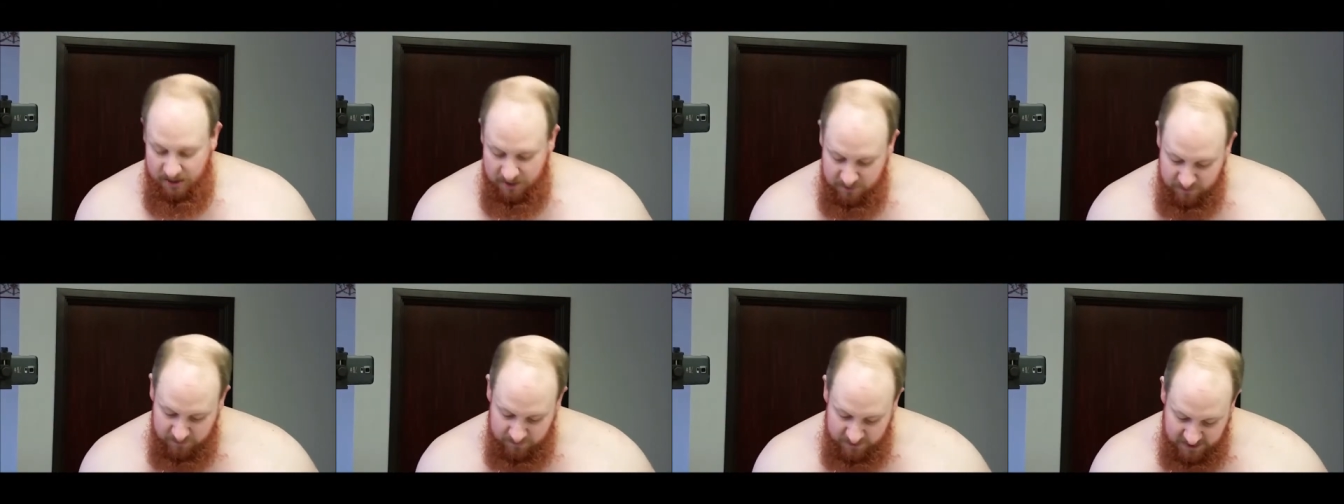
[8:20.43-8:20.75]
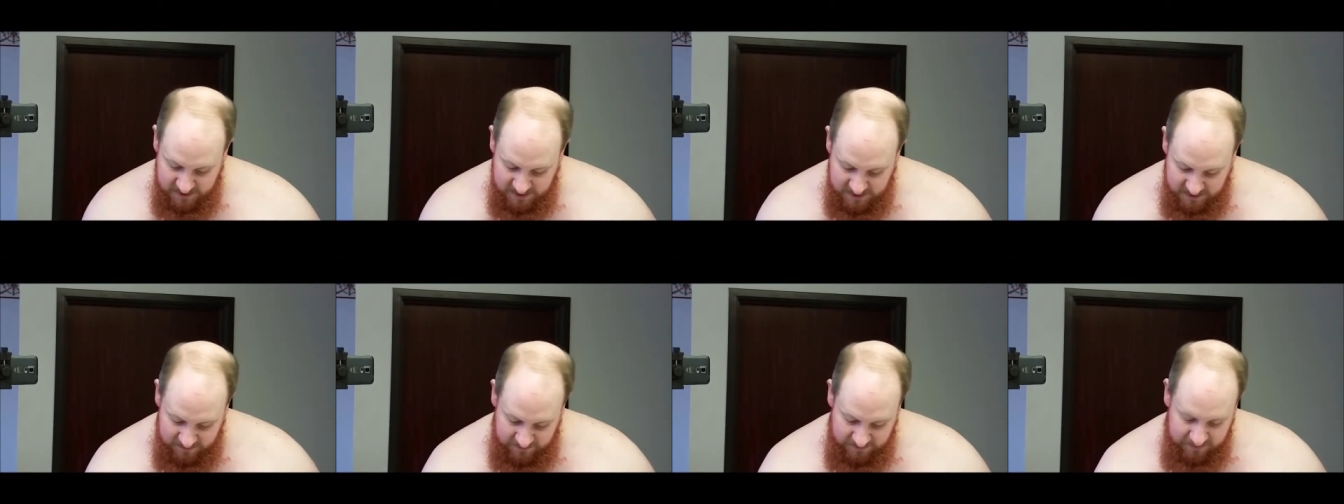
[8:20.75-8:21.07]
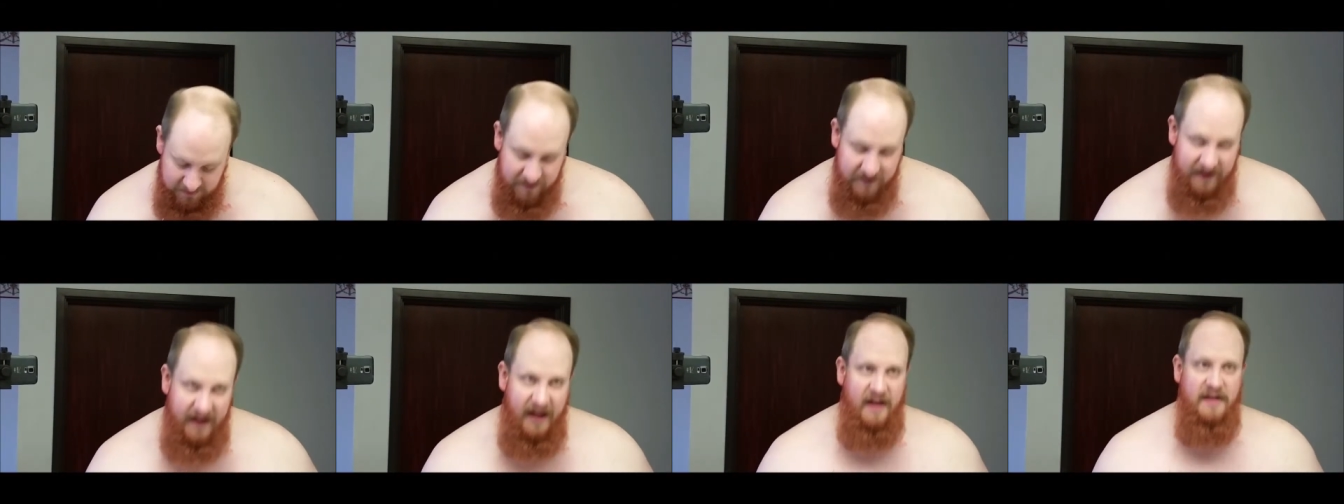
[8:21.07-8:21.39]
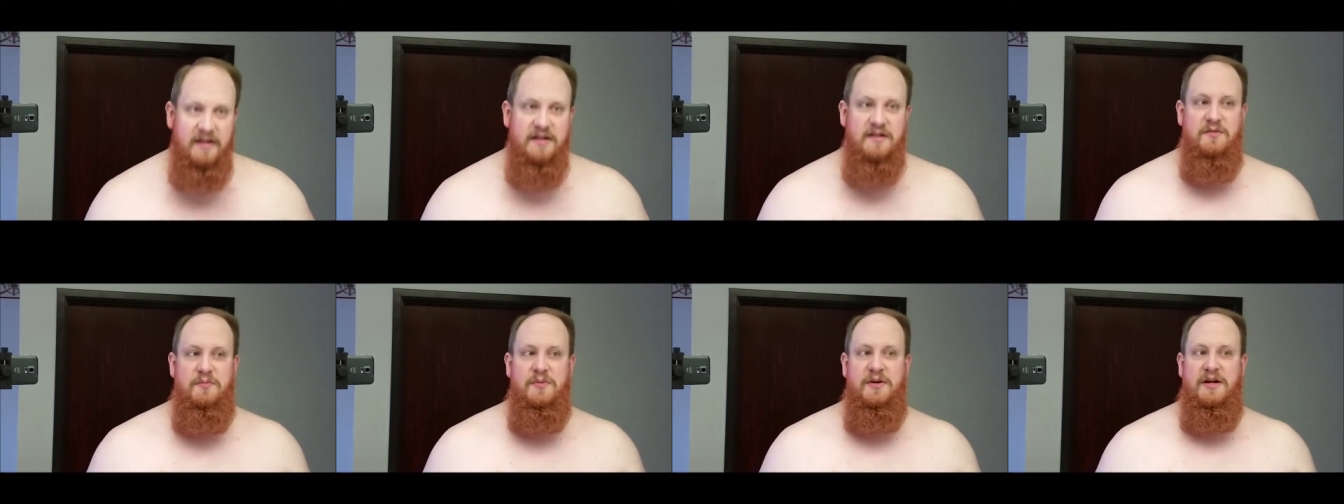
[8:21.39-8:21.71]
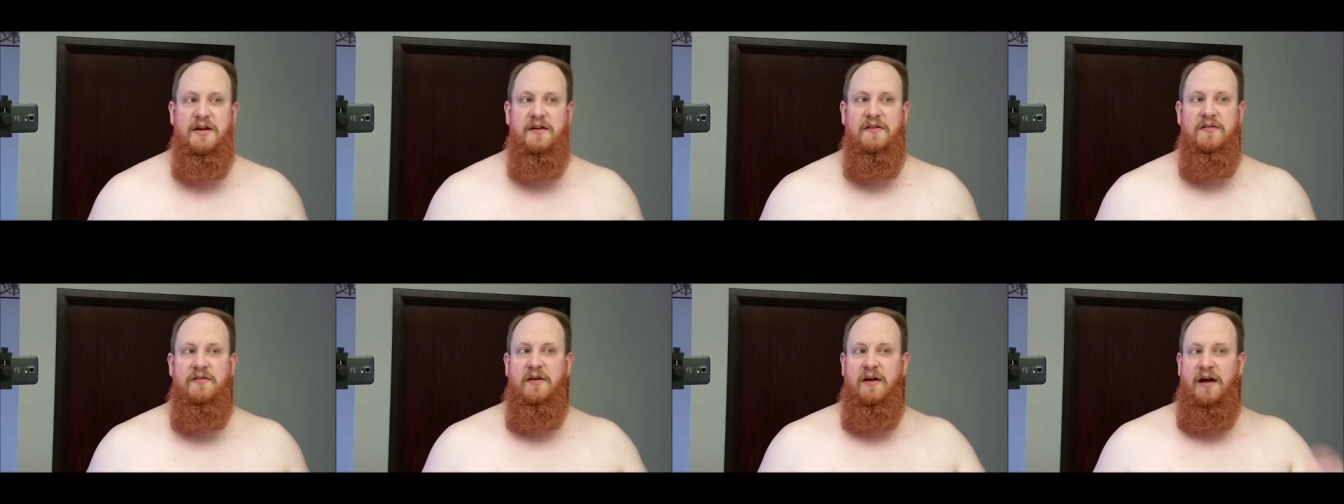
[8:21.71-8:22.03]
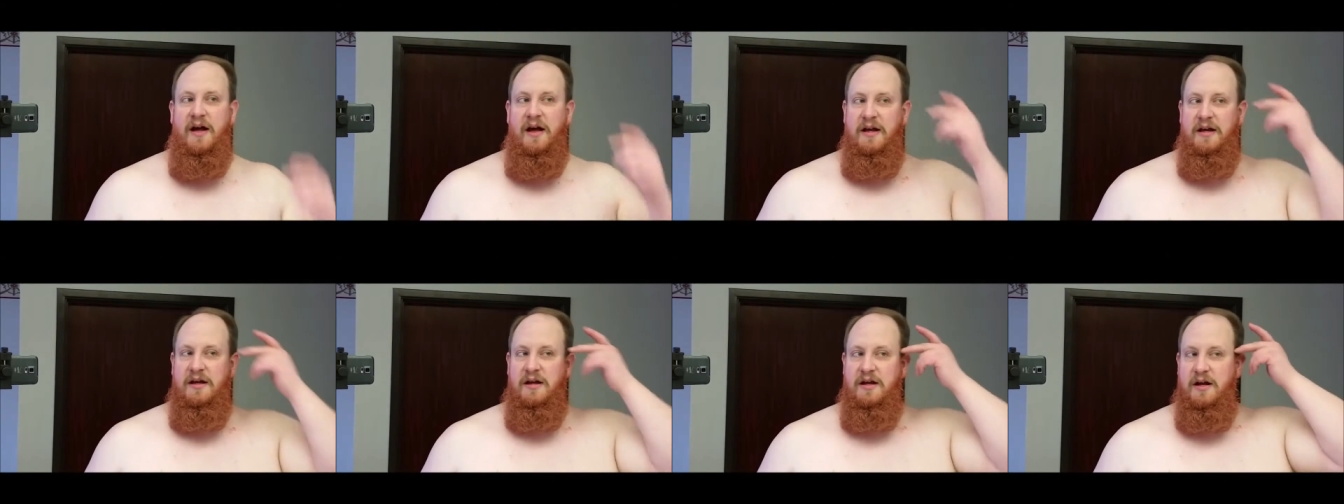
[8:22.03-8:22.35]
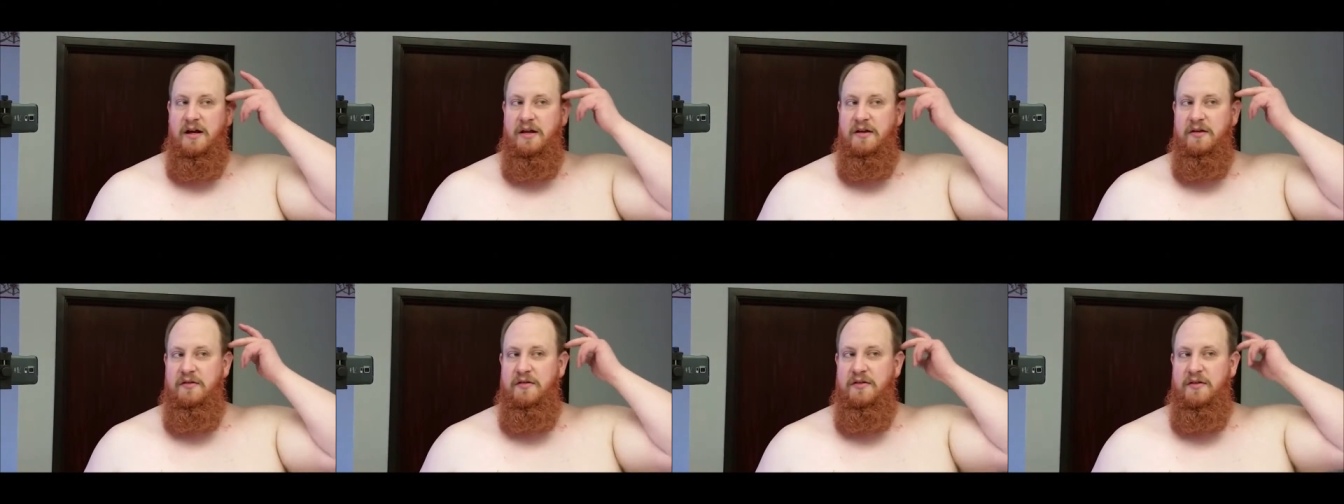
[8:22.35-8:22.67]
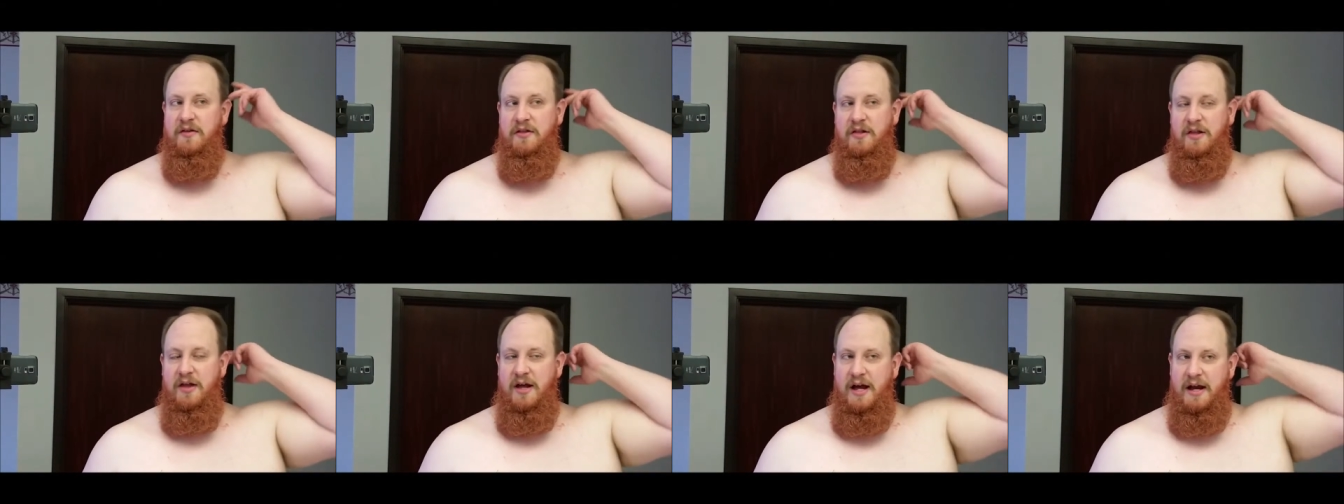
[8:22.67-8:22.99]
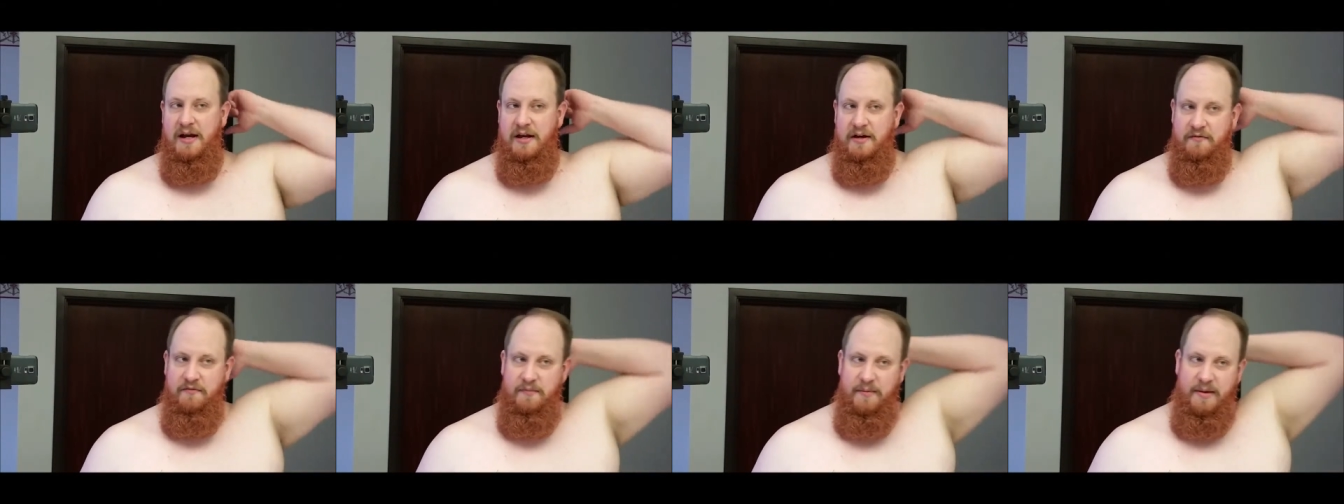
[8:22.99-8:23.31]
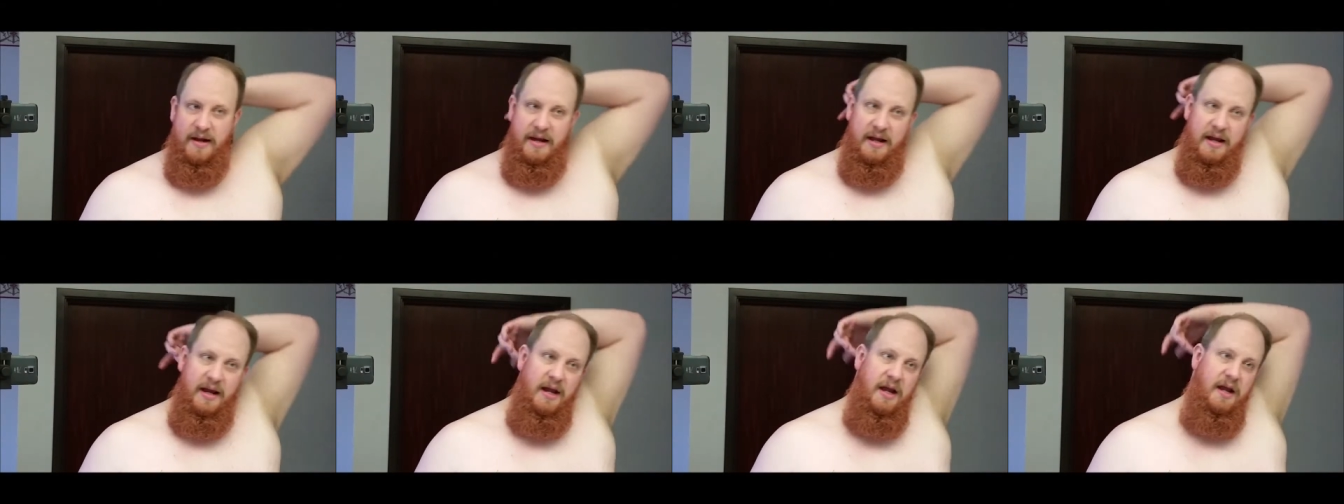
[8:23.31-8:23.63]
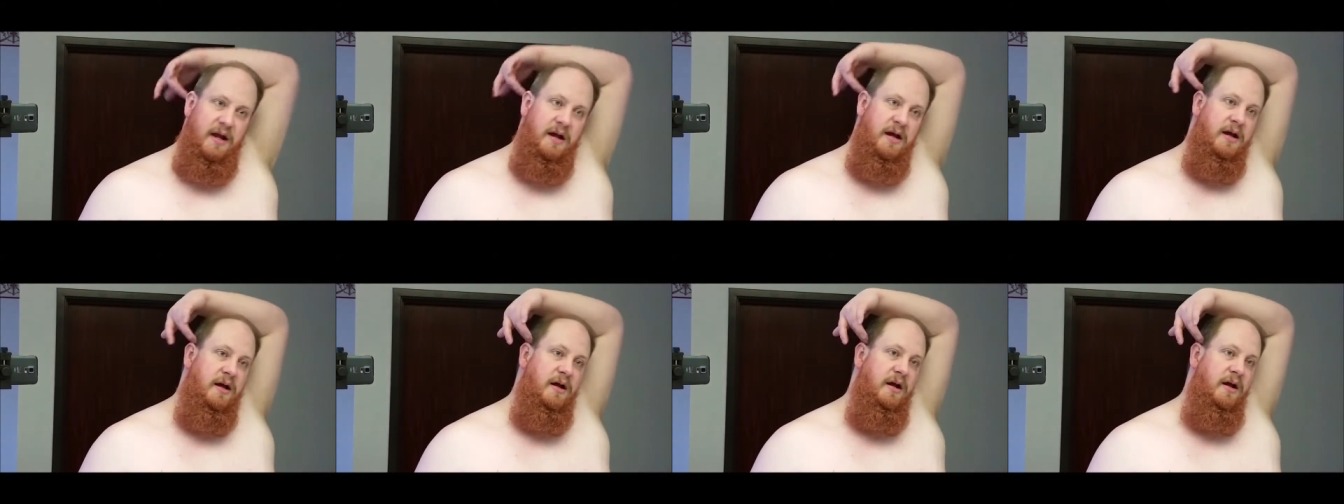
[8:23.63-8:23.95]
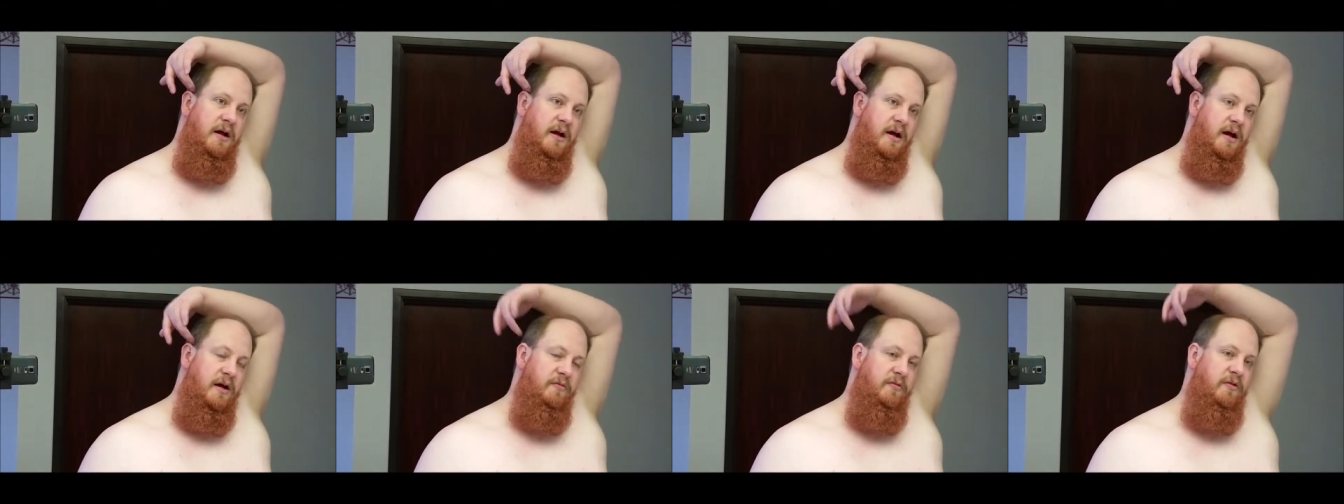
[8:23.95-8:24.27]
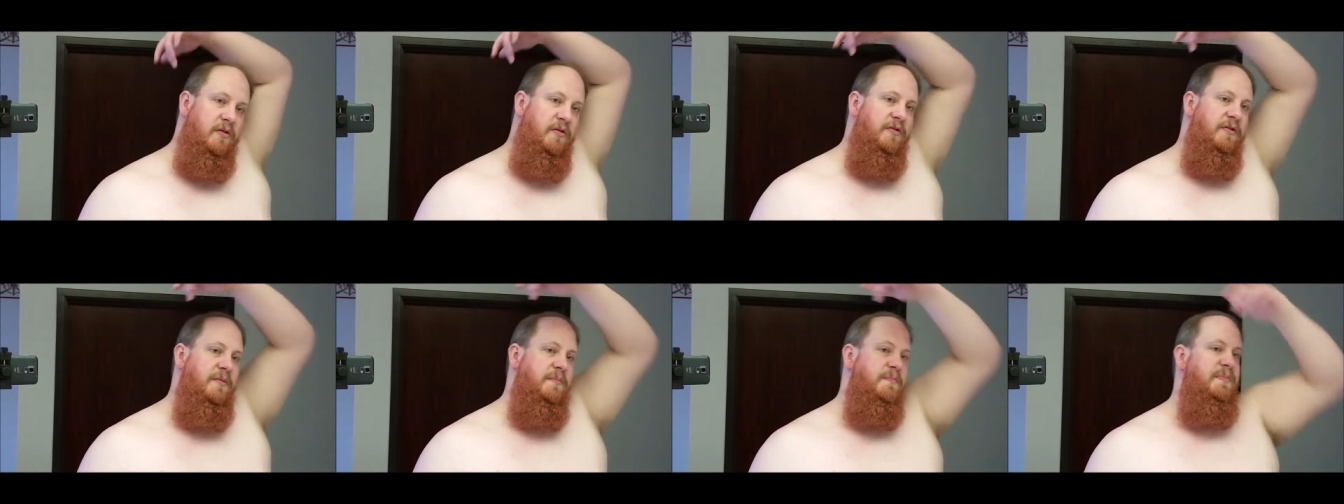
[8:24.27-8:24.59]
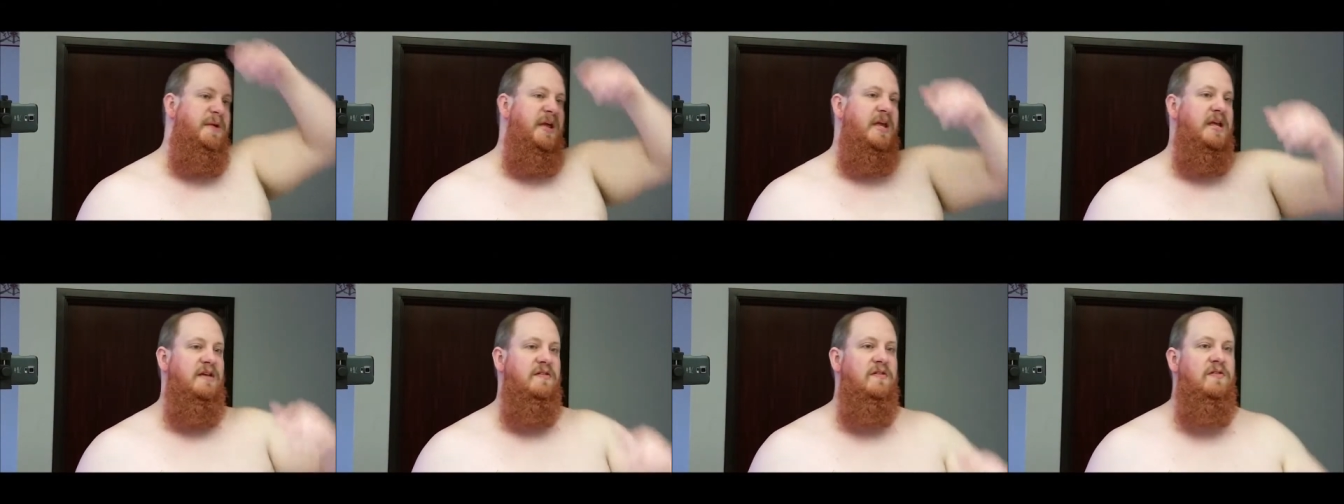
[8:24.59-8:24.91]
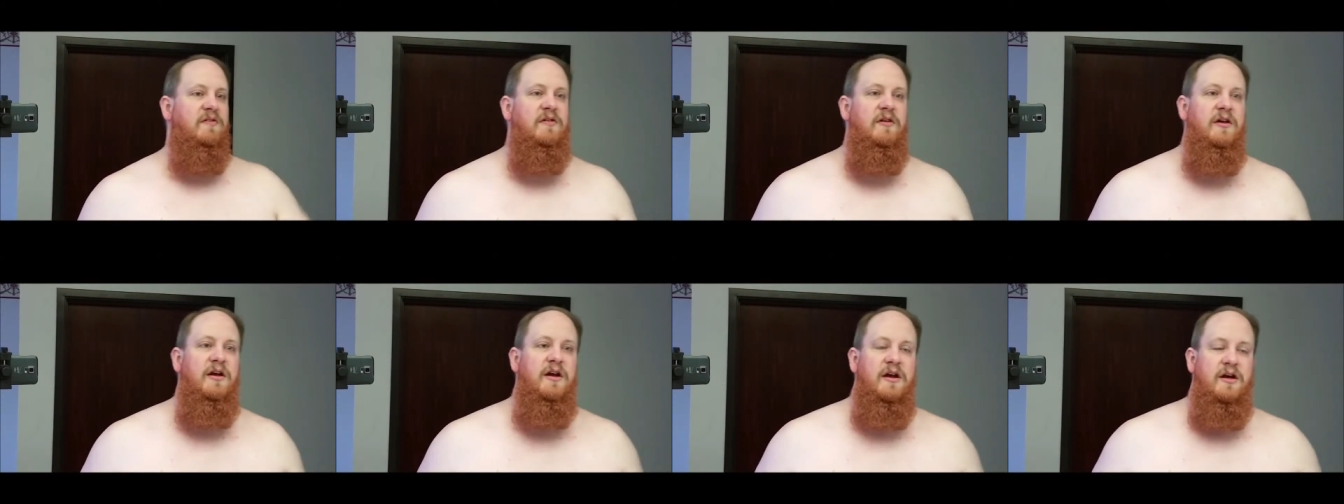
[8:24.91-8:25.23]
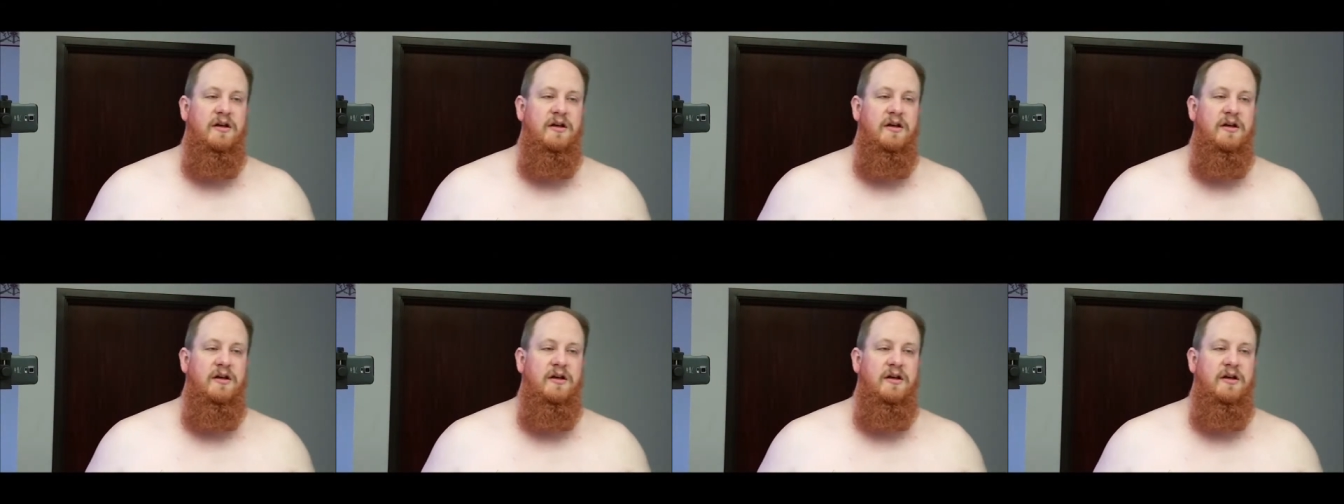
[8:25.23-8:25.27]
The reason for that is because I color the line of my hair around the base